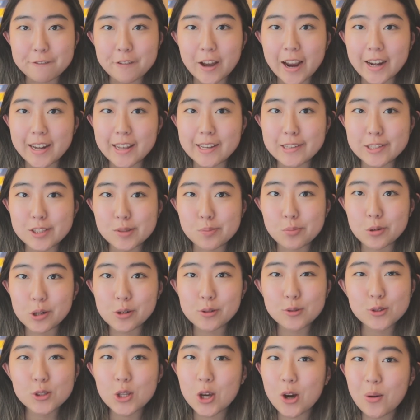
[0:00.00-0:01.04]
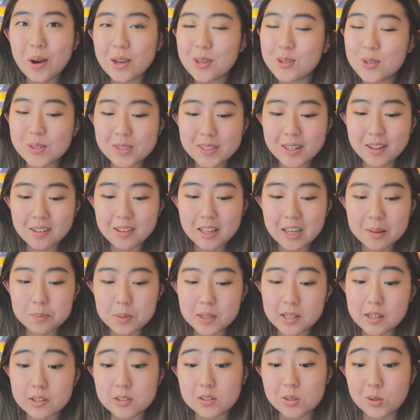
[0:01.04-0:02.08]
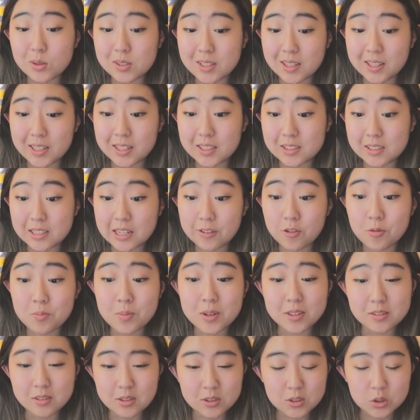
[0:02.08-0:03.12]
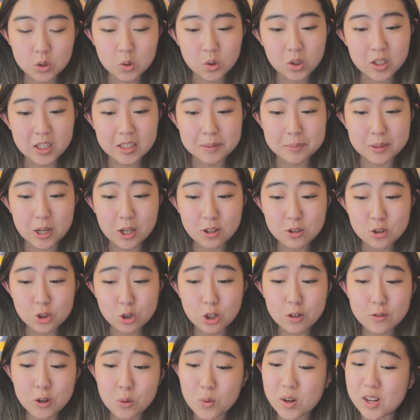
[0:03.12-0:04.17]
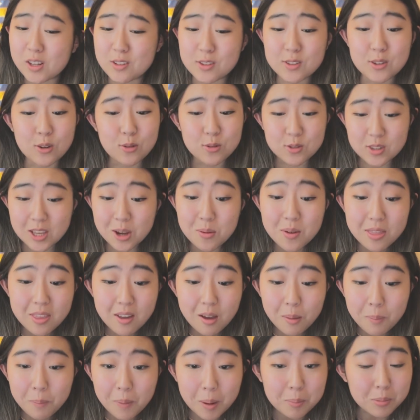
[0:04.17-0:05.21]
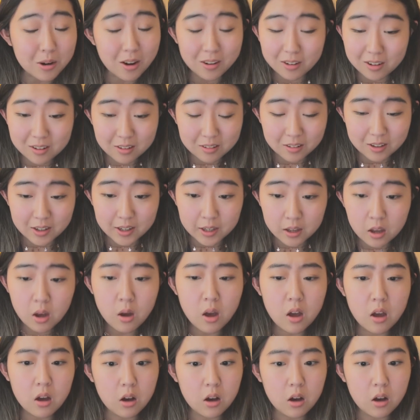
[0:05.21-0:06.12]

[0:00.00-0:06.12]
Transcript: finance bros go at UCLA because UCLA doesn't have a business school, and I'm not sure if I want to associate with them, I'm not gonna lie.